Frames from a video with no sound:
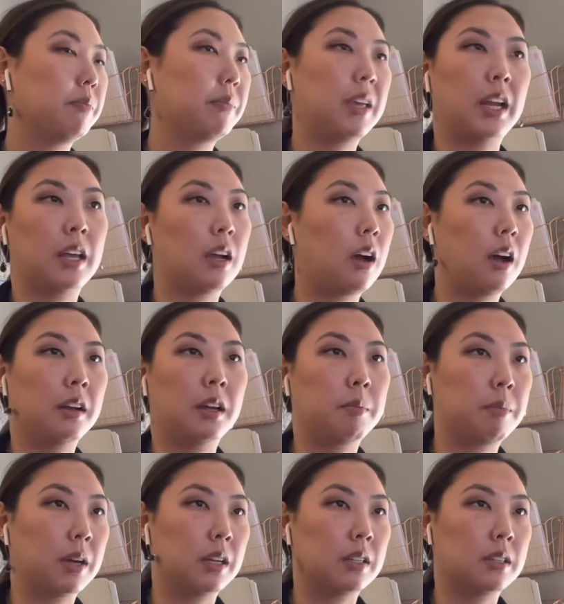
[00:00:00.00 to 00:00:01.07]
getting caught up
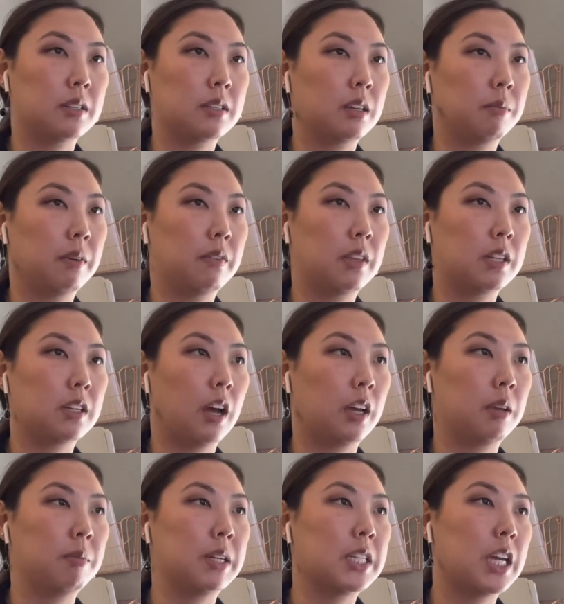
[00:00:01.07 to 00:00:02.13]
on some of the
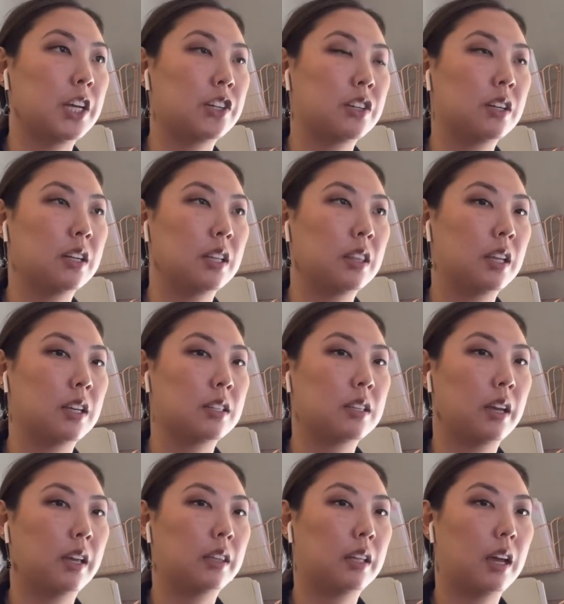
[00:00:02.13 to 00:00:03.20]
documentation and things
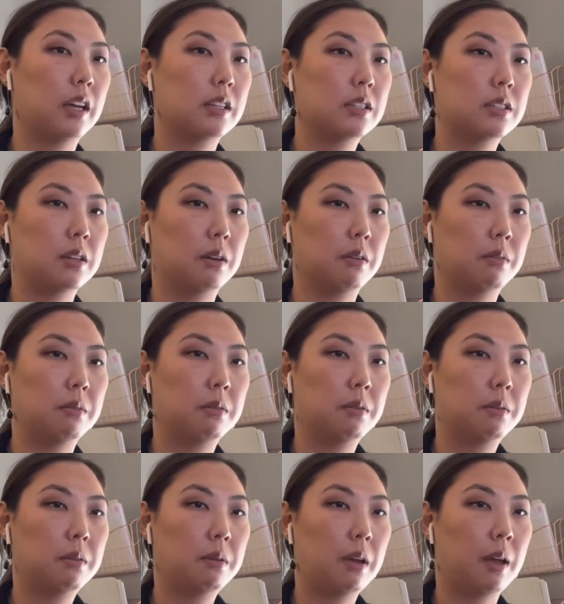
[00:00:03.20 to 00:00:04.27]
like that. So
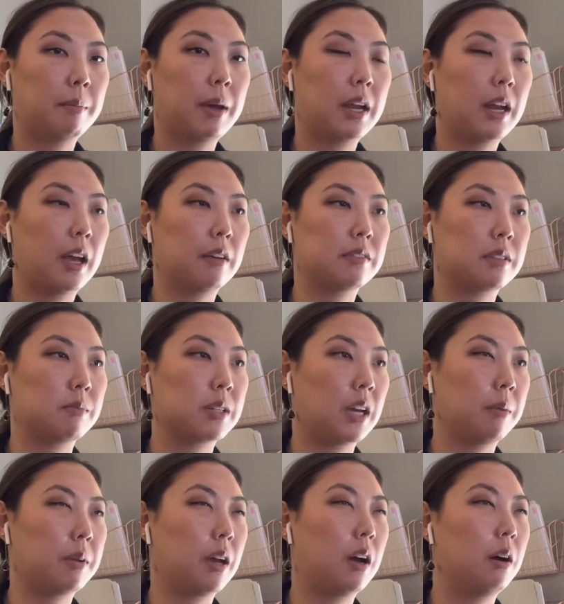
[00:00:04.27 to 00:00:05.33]
I might have some
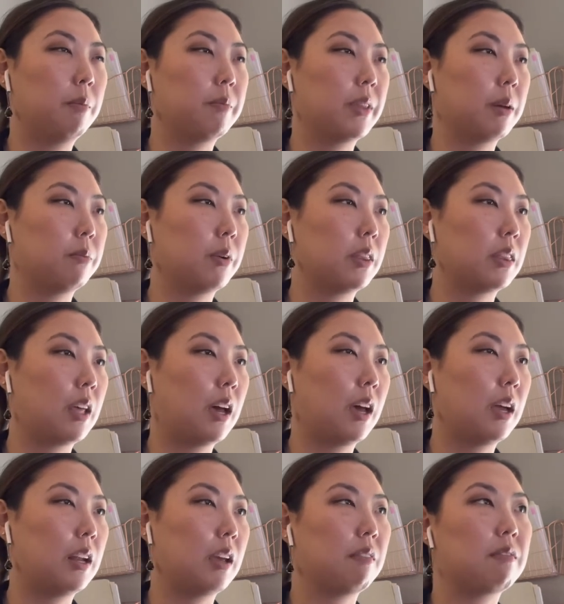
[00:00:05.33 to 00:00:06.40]
time to help them with
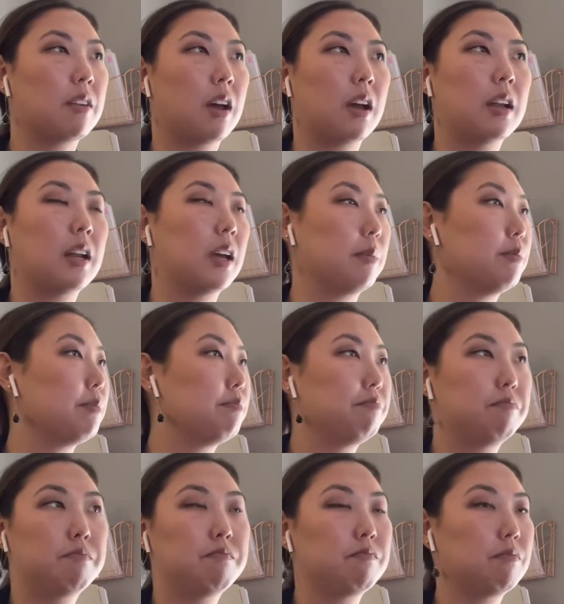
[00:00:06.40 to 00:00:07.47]
that. If not,
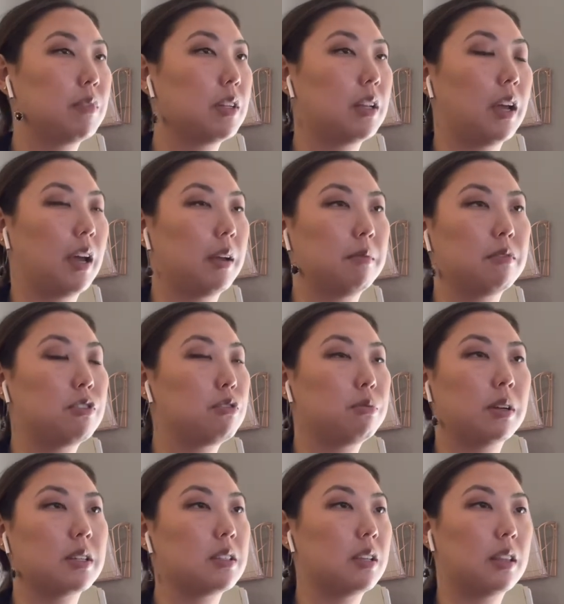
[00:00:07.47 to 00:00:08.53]
I
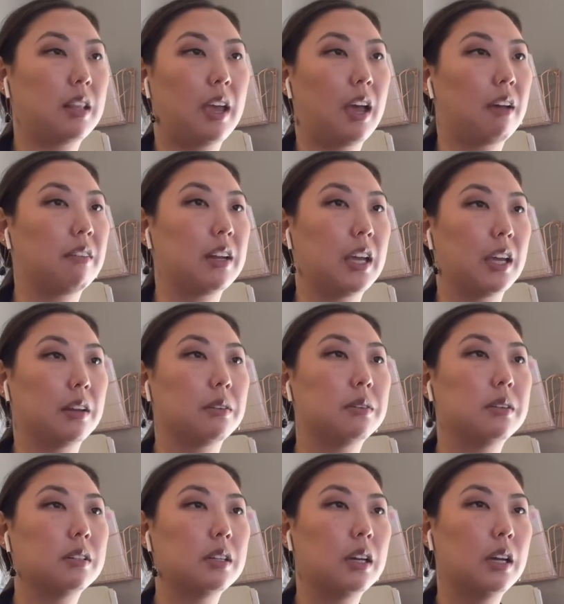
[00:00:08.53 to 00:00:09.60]
trust that they have it
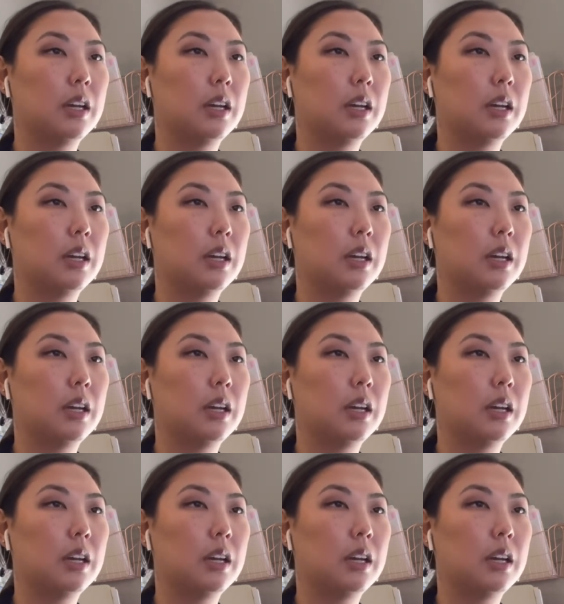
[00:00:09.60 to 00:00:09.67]
handled.